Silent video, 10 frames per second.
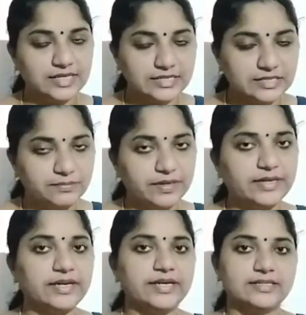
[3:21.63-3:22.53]

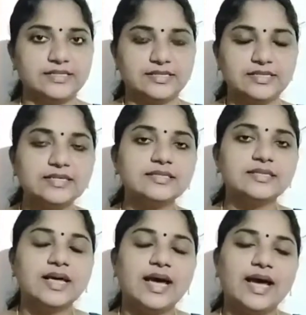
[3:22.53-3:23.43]
independent existence
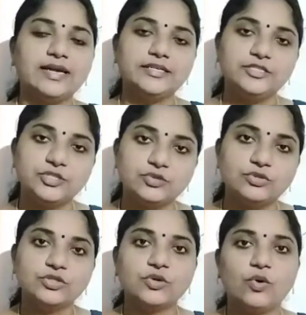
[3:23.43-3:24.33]
and it
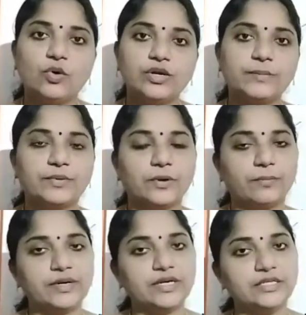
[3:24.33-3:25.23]
shows all the
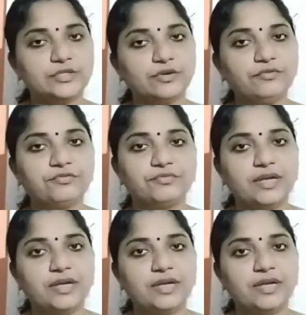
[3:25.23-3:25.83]
properties of